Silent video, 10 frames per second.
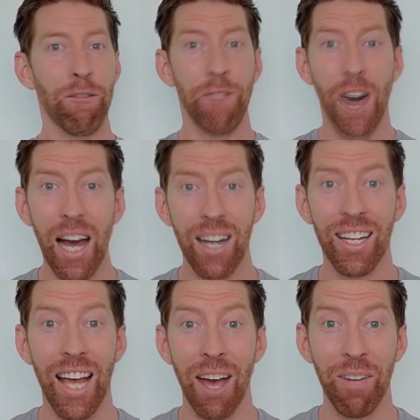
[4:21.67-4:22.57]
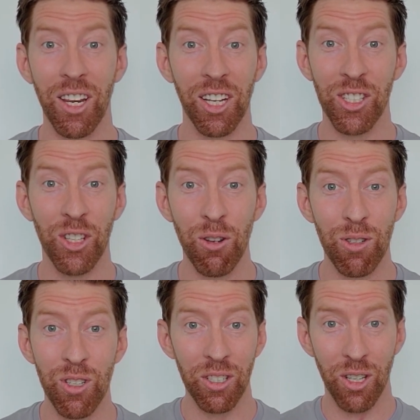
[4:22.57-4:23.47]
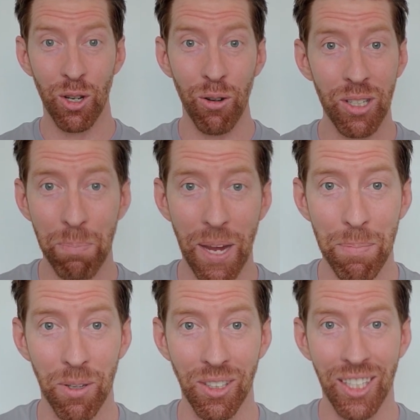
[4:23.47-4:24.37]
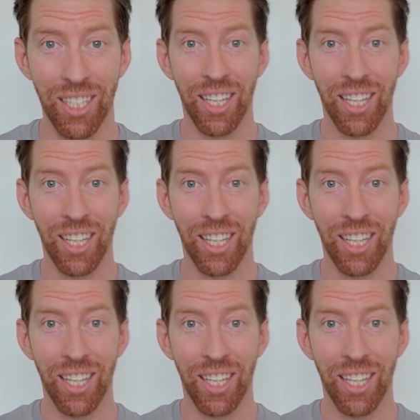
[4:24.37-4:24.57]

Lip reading: finally having an excuse not to talk to people.